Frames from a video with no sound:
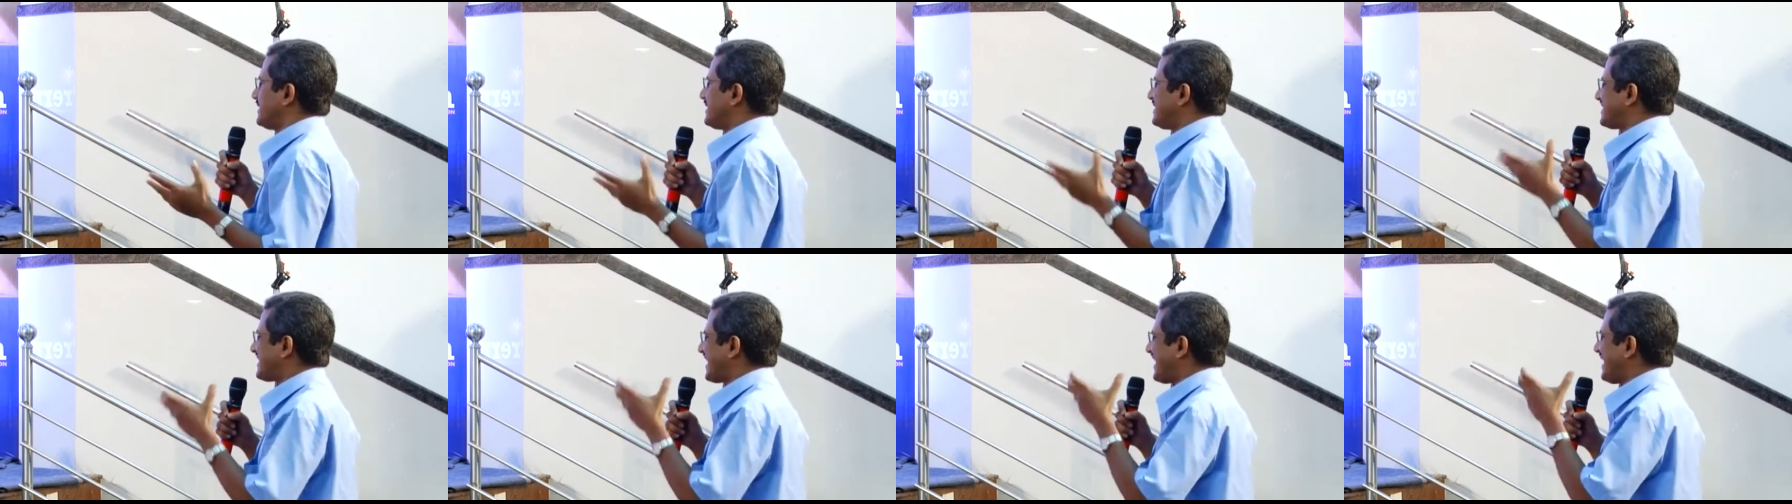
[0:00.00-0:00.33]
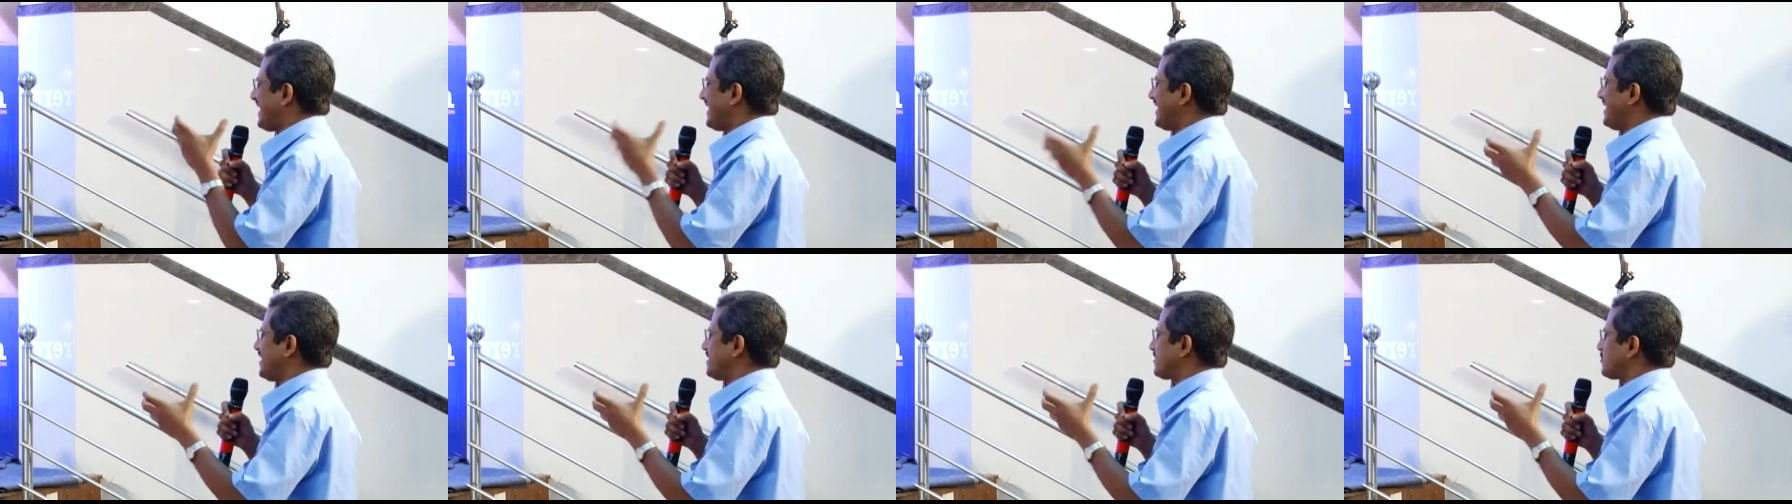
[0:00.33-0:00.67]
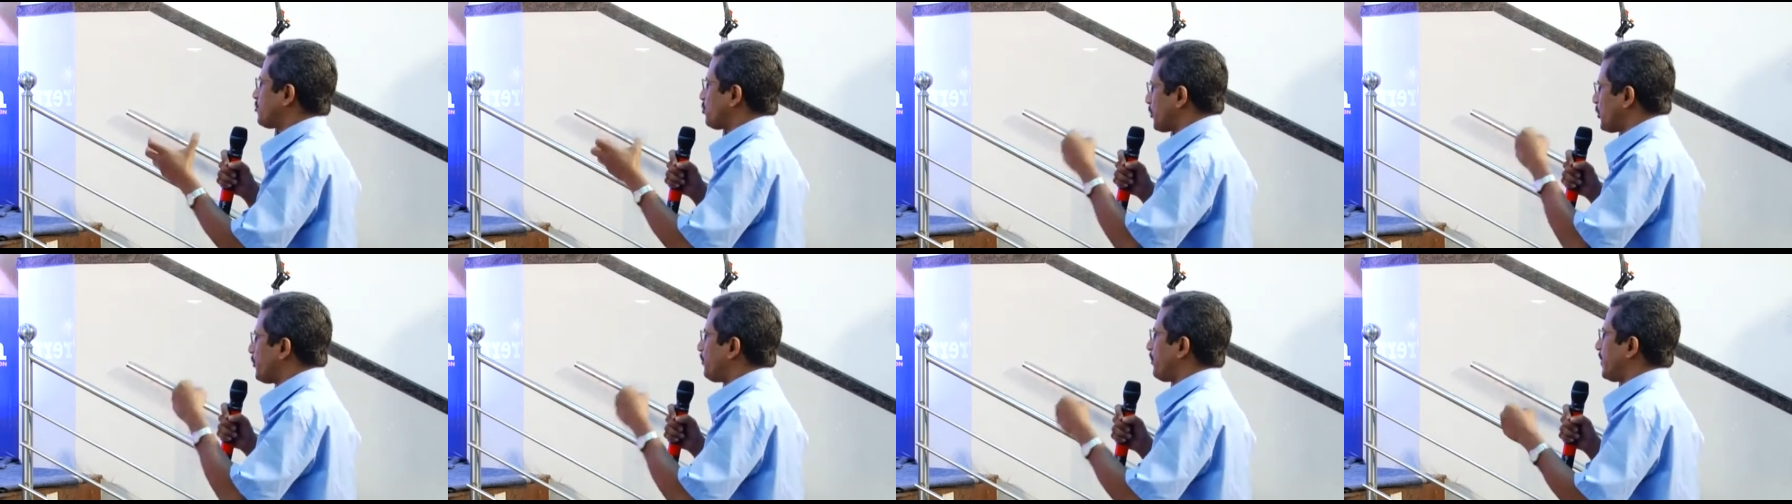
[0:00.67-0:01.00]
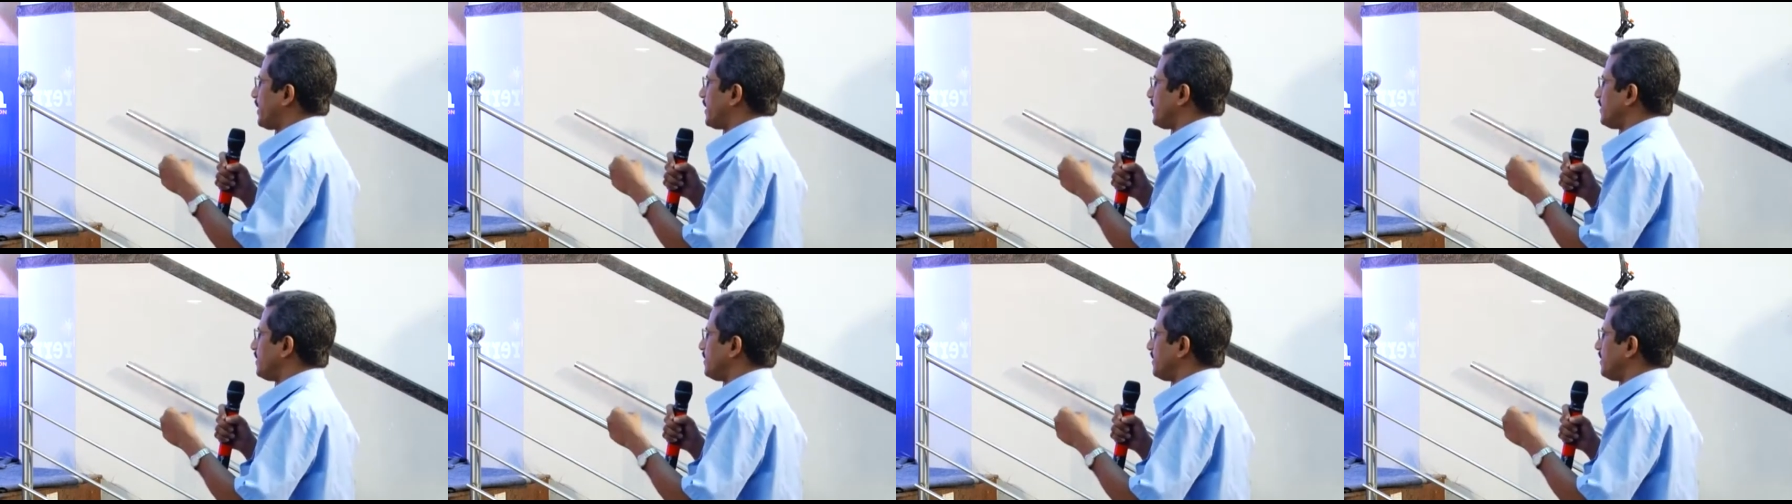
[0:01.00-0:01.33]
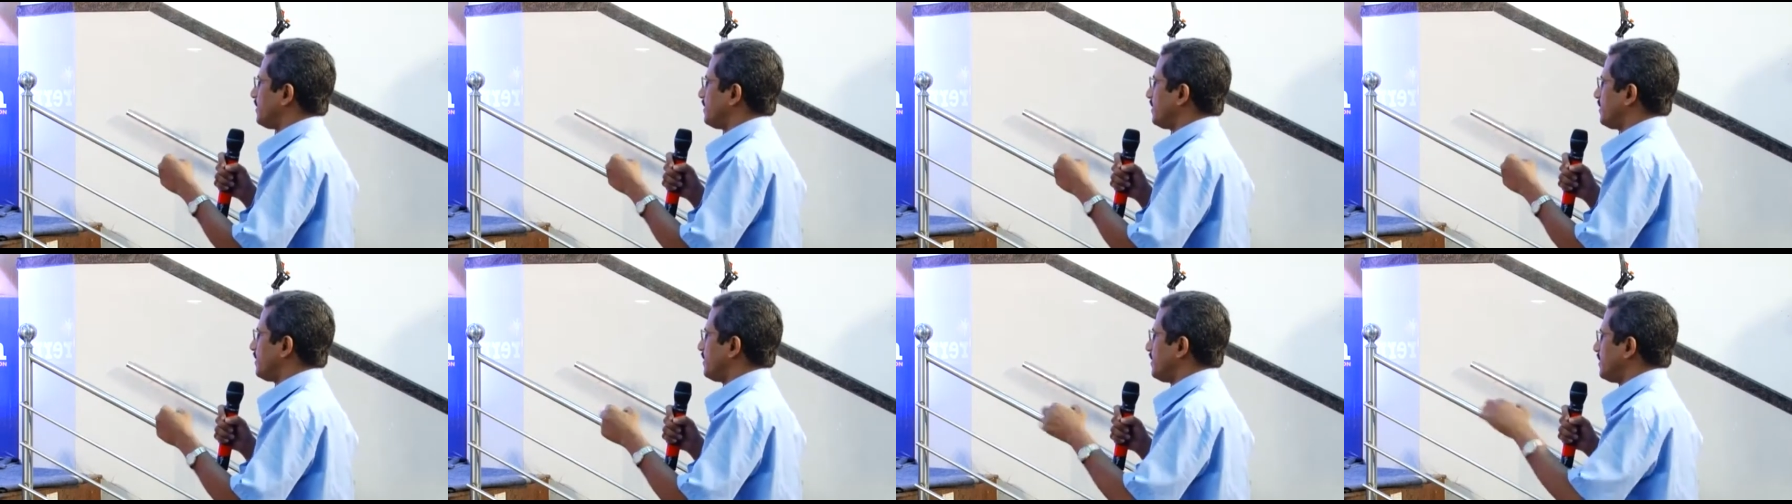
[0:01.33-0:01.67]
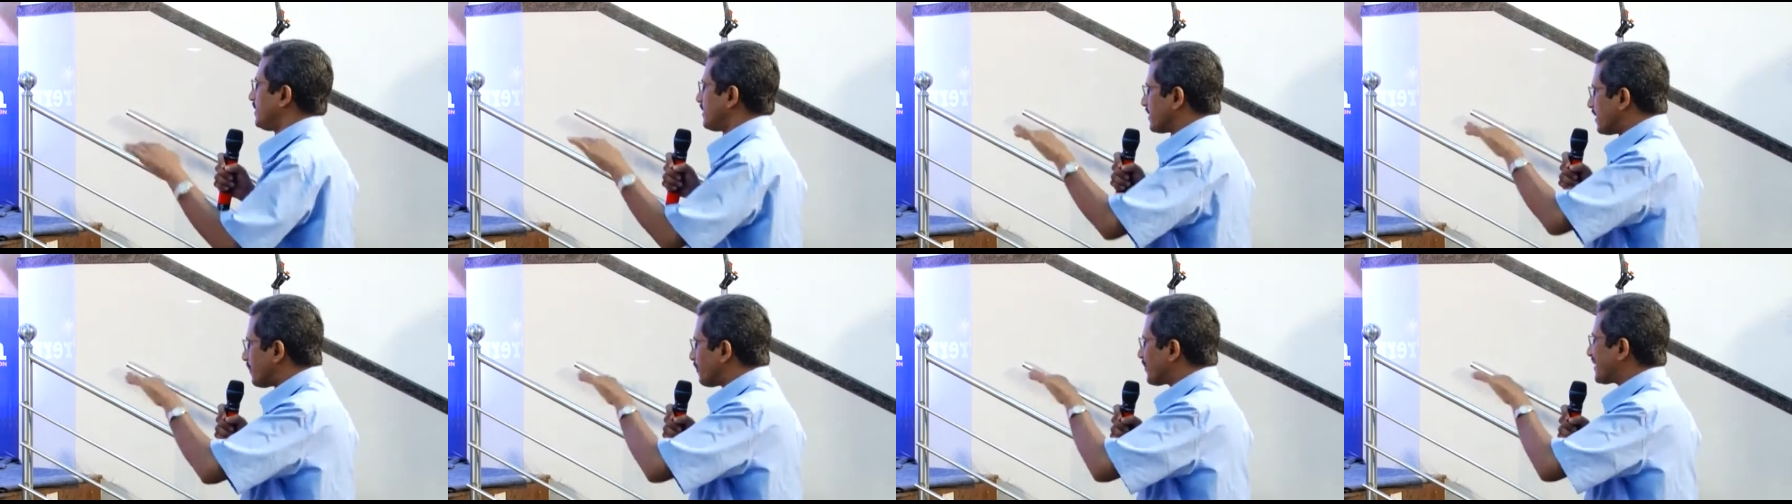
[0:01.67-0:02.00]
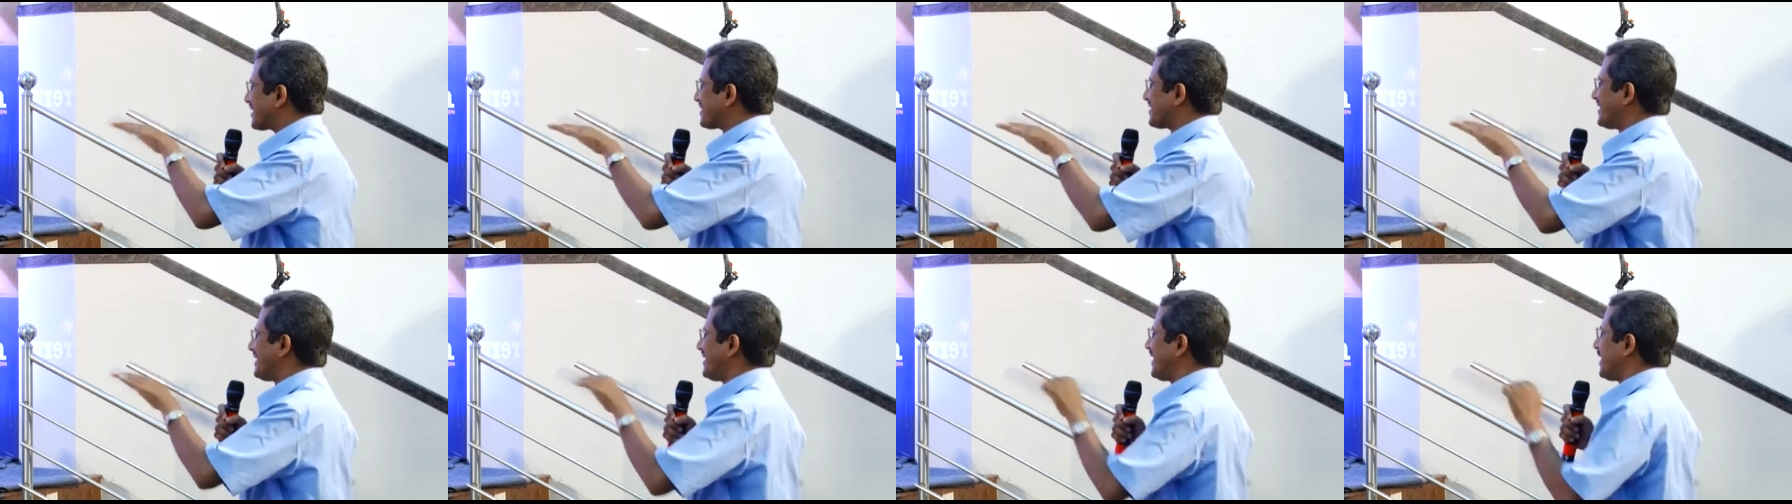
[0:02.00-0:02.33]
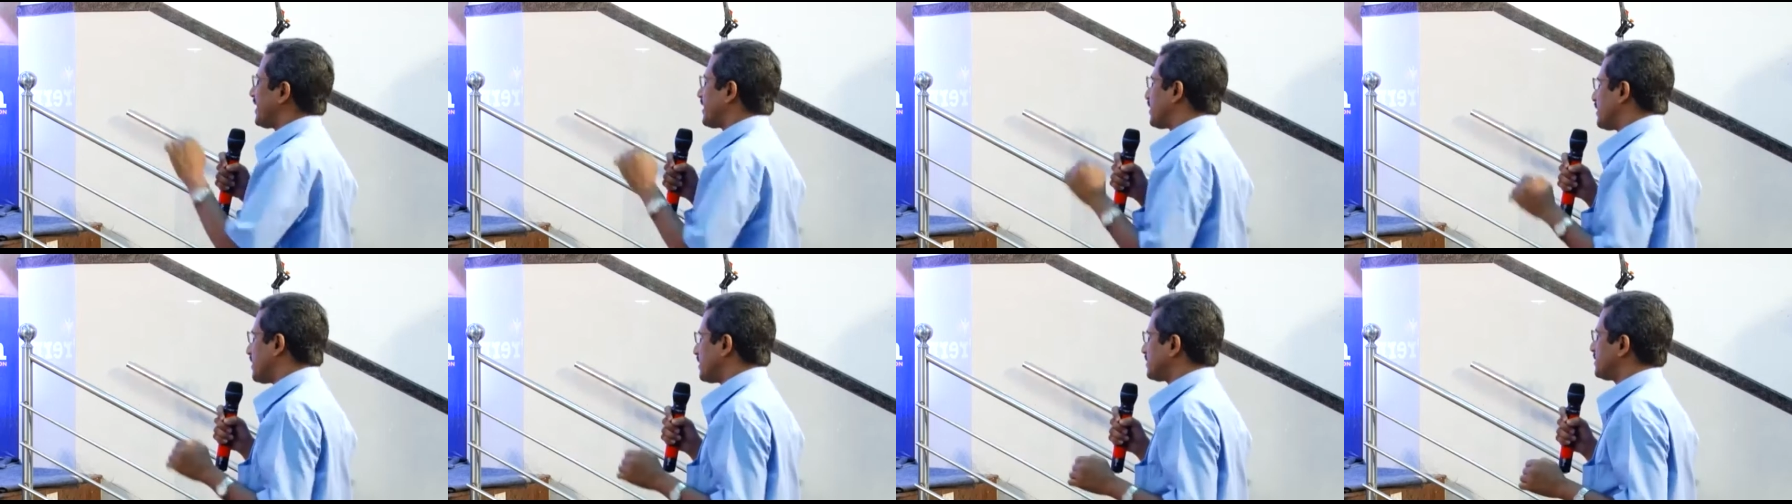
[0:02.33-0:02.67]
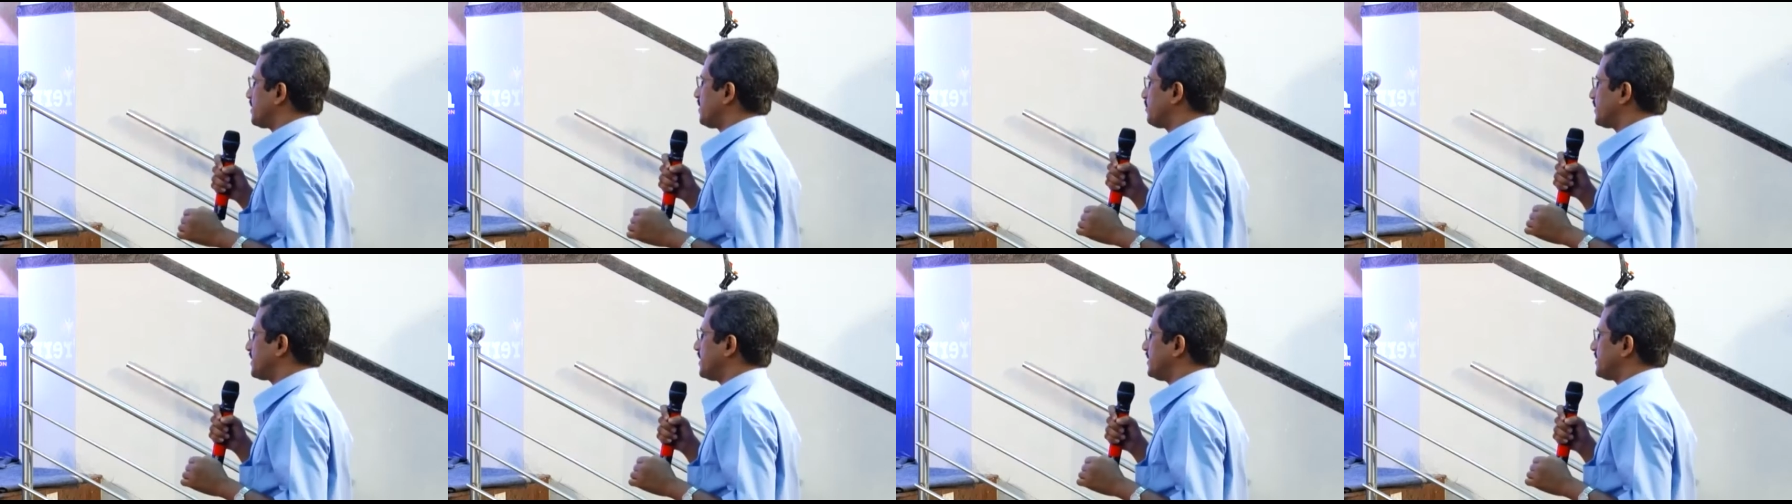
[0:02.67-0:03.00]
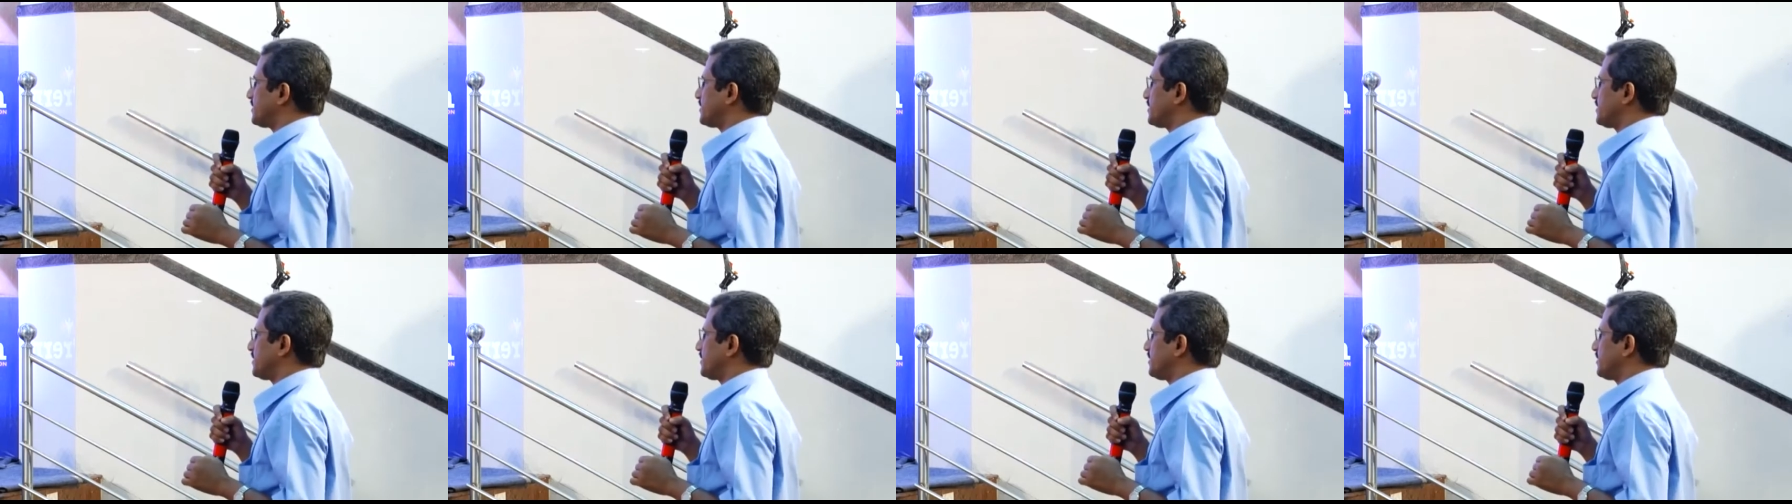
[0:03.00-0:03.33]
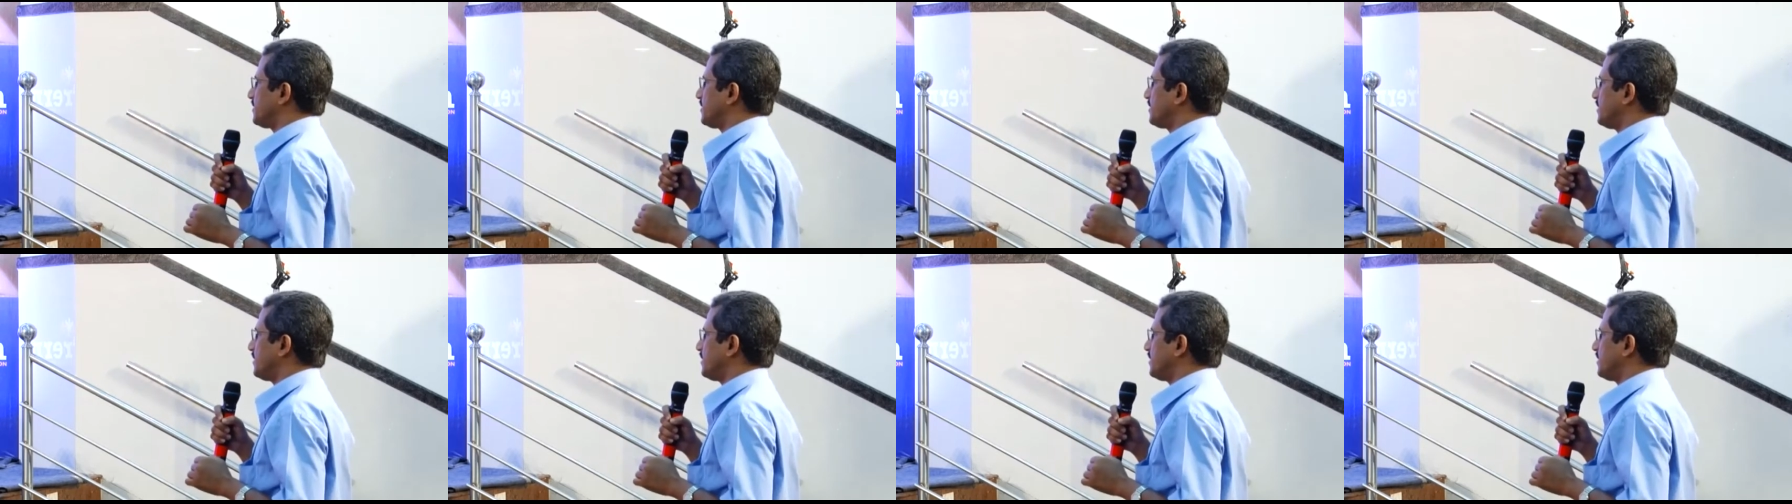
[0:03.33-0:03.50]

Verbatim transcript: Chinese occupied the present-day Arunachal Pradesh.